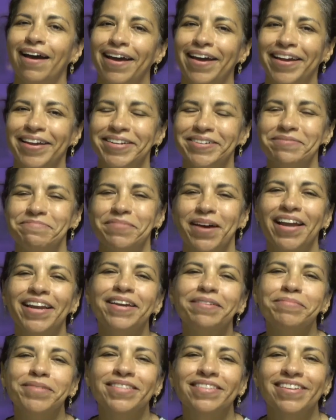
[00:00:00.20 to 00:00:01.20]
Hi, my
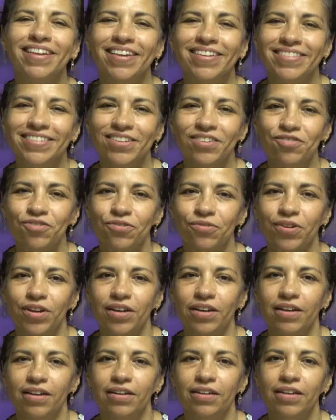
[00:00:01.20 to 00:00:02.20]
name is Nancy
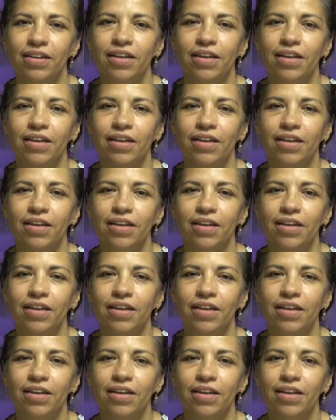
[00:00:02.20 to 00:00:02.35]
Chirina,